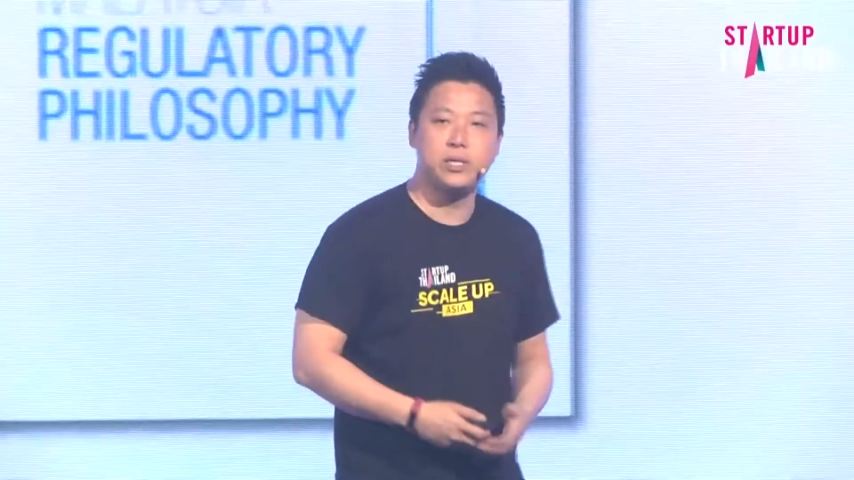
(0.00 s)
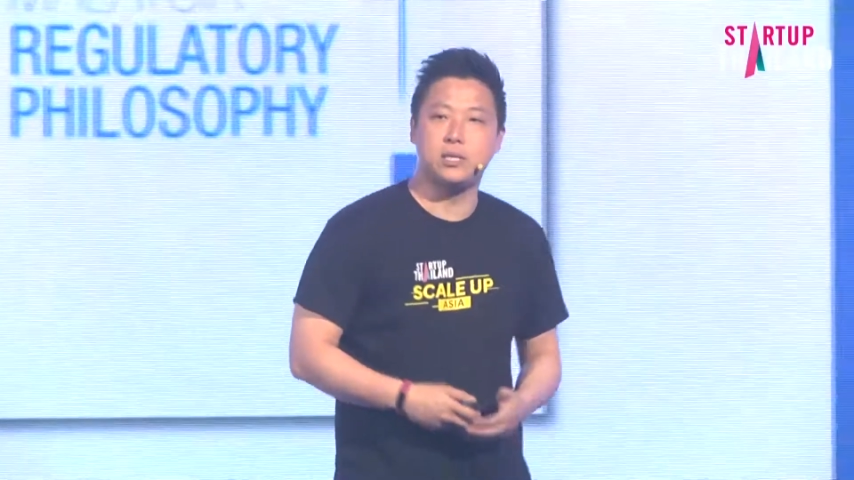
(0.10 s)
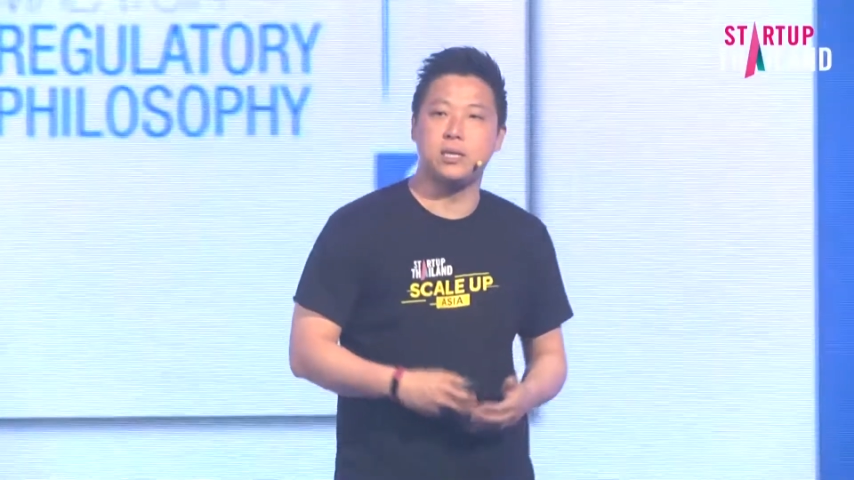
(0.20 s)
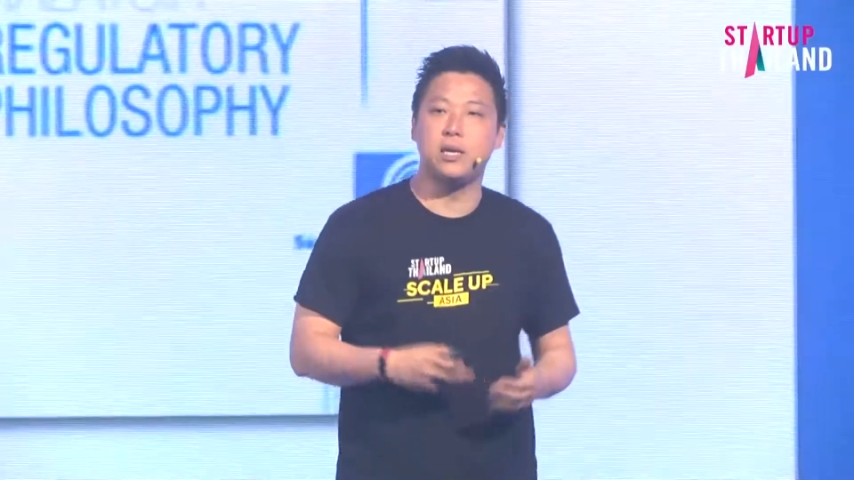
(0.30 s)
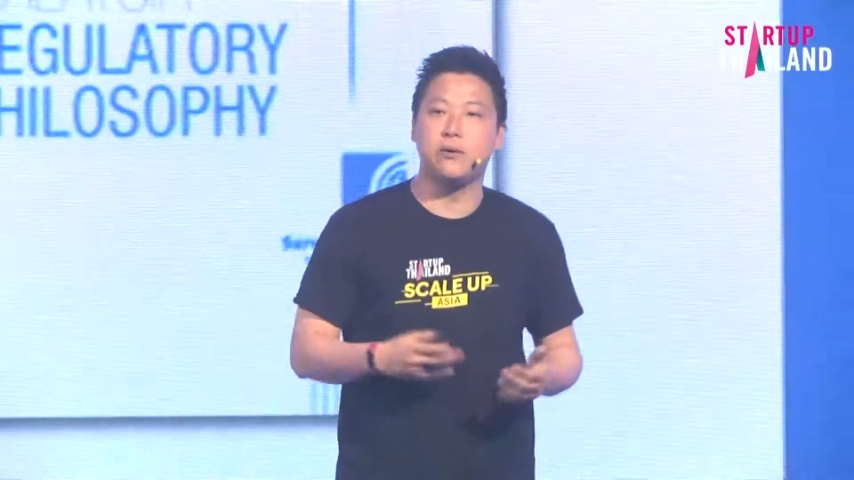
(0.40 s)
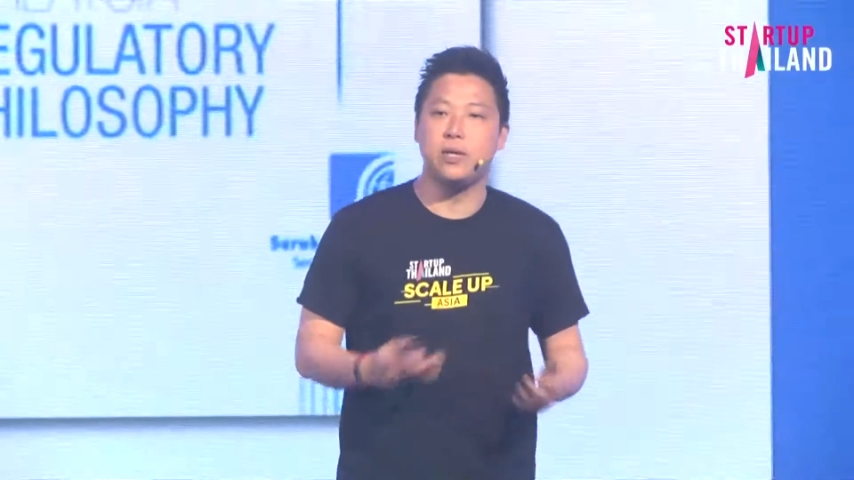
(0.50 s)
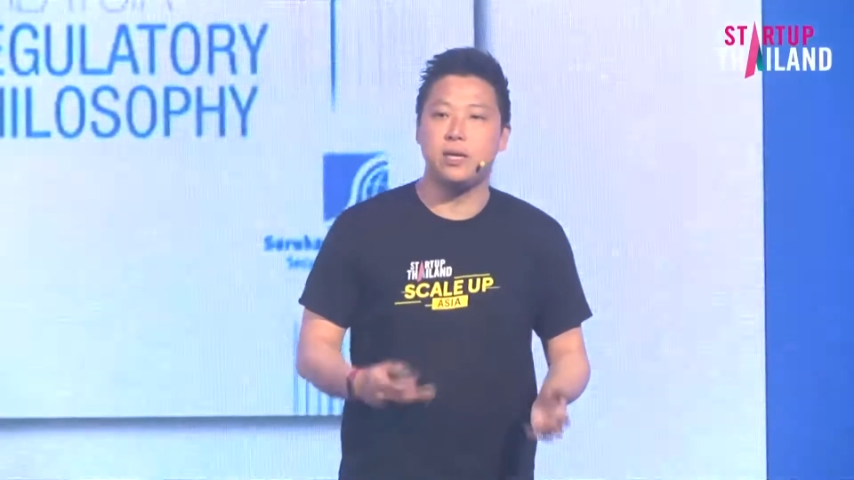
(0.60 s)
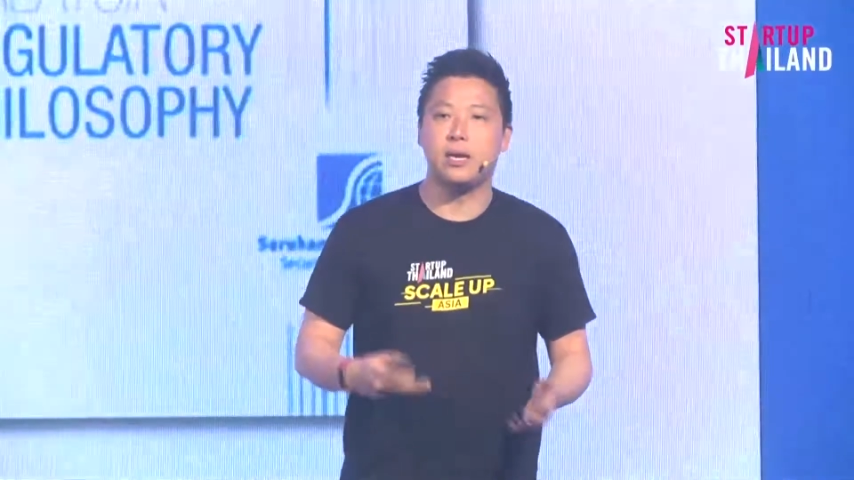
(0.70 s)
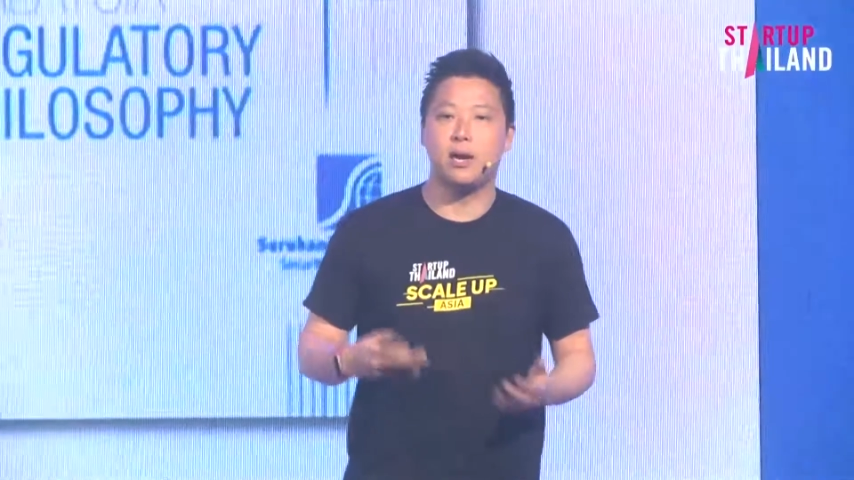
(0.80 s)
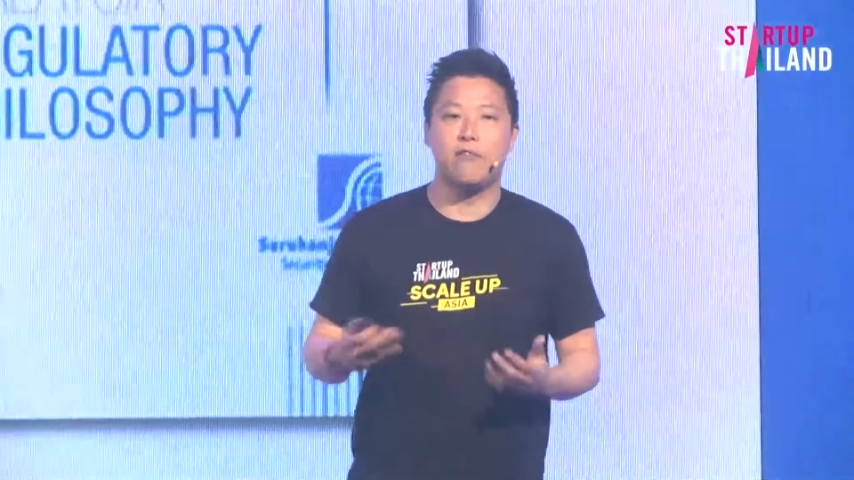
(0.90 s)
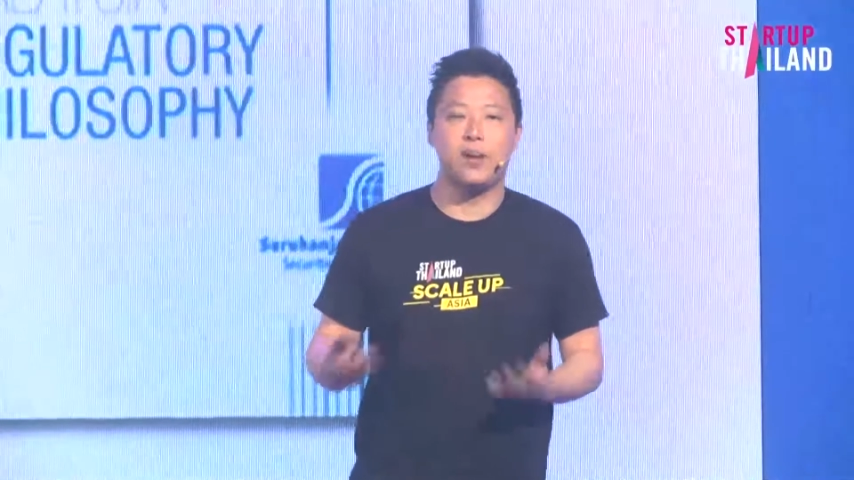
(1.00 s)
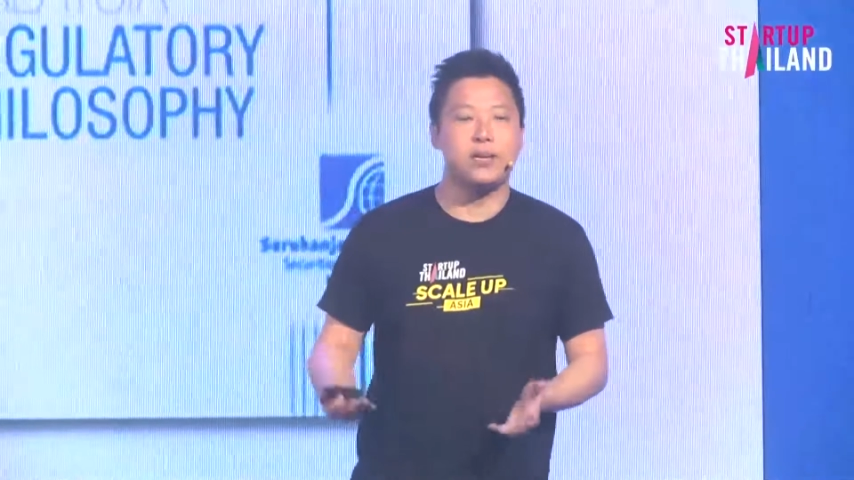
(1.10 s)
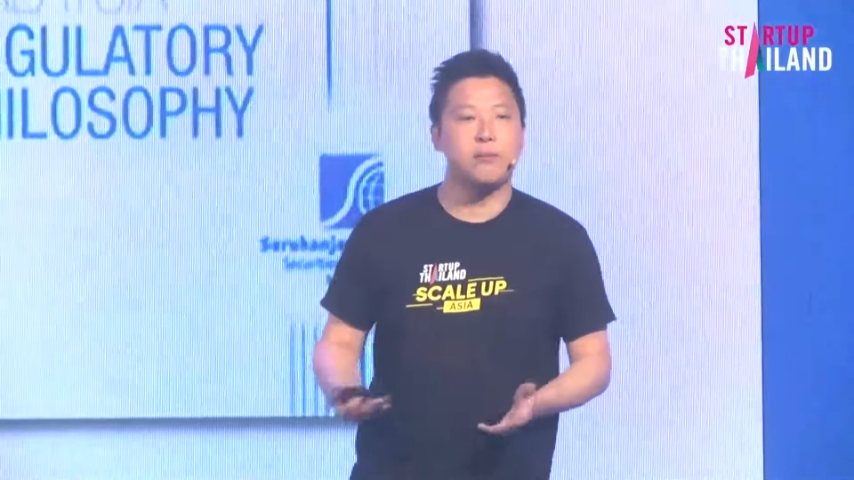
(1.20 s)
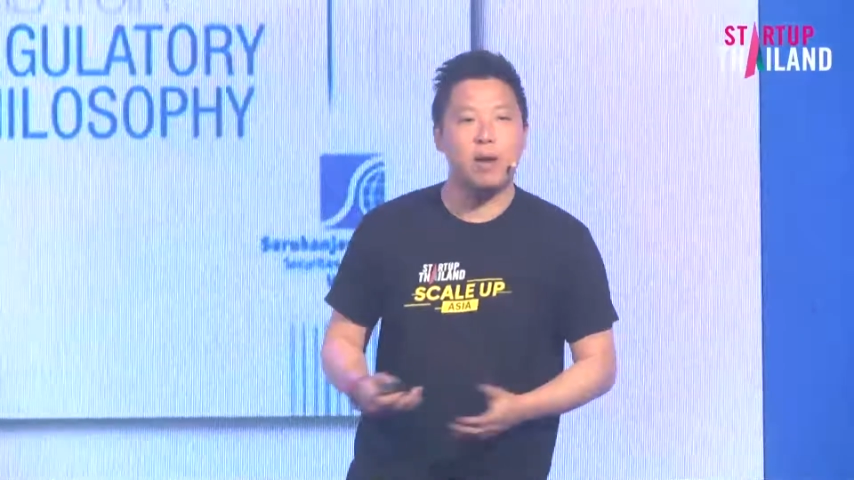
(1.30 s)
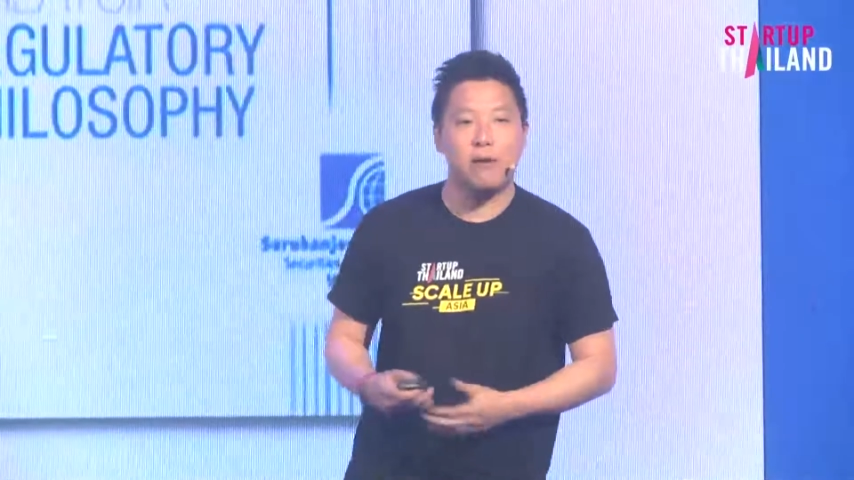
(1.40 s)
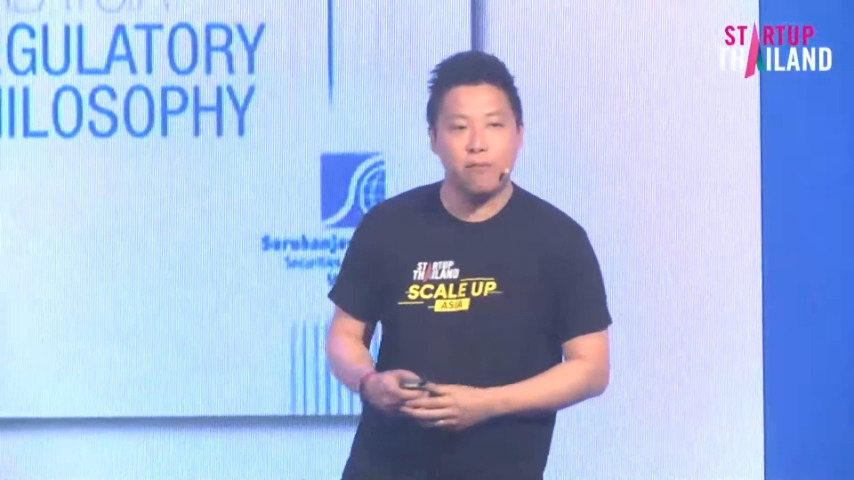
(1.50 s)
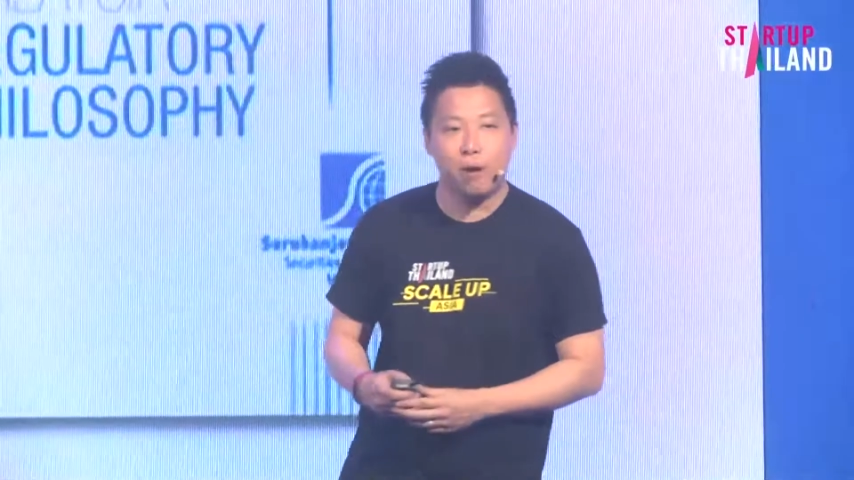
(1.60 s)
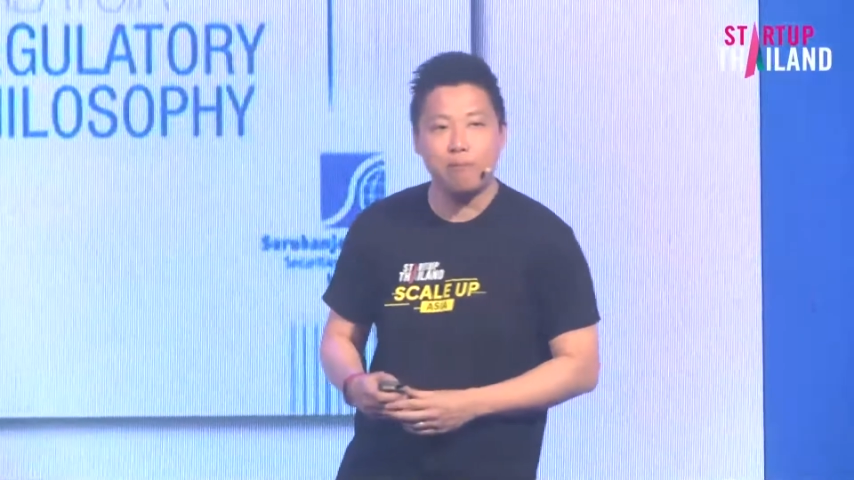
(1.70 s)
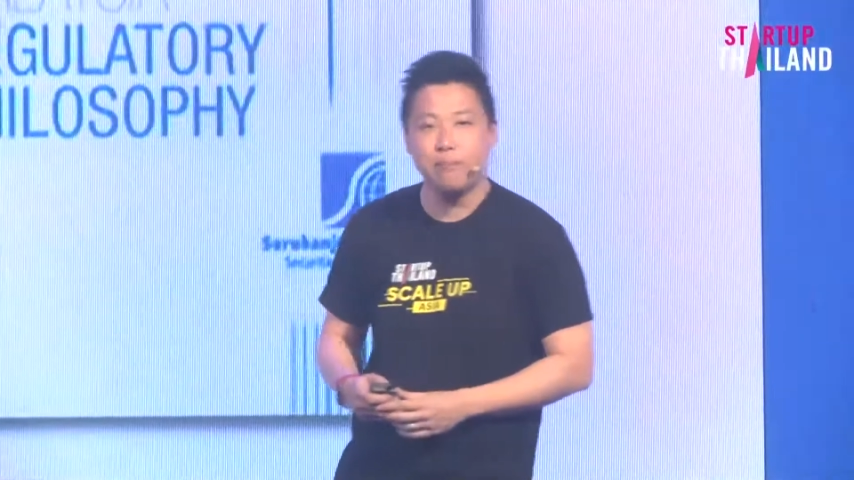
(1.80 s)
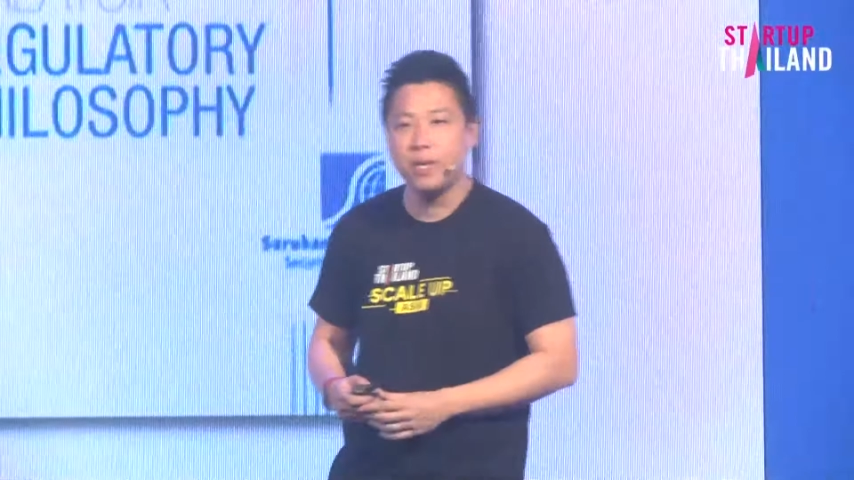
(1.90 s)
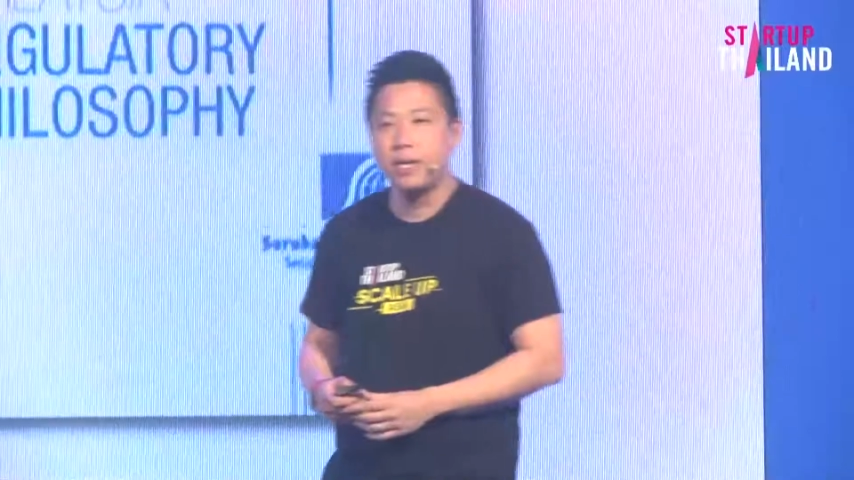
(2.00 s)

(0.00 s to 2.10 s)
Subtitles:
which is an equity crowdfunding platform.